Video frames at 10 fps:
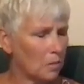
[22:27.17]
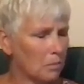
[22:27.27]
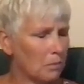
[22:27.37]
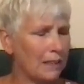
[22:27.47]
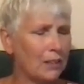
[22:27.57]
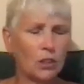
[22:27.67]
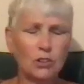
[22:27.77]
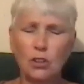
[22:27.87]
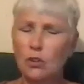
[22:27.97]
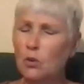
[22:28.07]
because
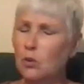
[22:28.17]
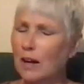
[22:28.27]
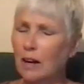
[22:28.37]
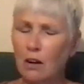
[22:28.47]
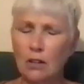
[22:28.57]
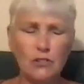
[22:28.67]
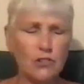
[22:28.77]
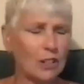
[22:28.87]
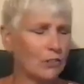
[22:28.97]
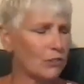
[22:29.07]
you are
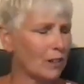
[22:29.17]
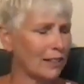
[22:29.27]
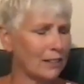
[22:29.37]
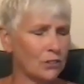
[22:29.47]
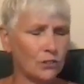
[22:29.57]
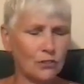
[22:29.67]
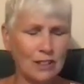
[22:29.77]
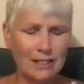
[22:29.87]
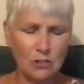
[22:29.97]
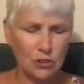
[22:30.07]
just an
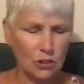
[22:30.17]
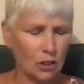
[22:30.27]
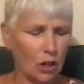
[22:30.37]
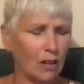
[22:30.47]
extension